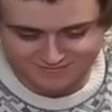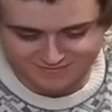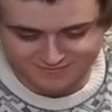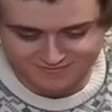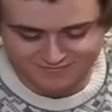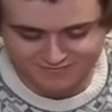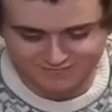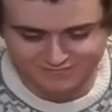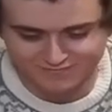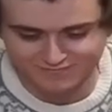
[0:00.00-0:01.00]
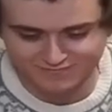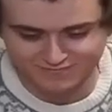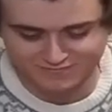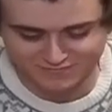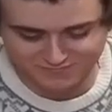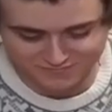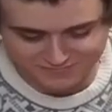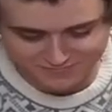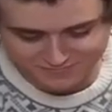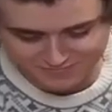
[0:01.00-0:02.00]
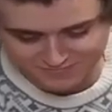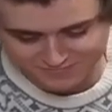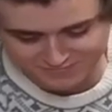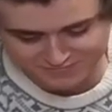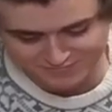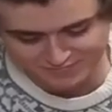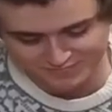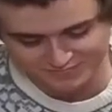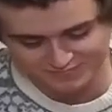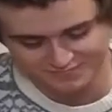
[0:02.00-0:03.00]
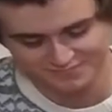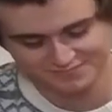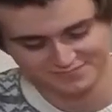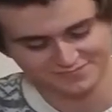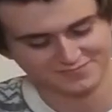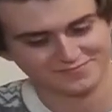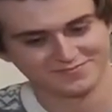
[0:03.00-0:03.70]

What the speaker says: (not speaking)